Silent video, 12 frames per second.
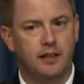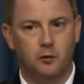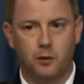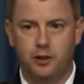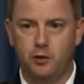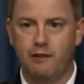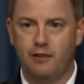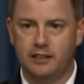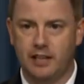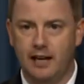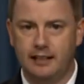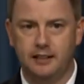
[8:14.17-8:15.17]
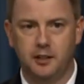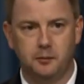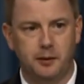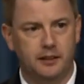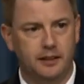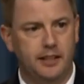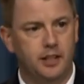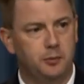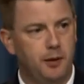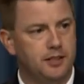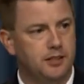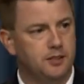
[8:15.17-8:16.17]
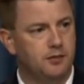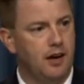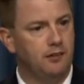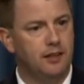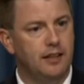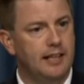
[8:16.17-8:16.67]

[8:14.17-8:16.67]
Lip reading: we do have a tiny little bit of leakage past this valve,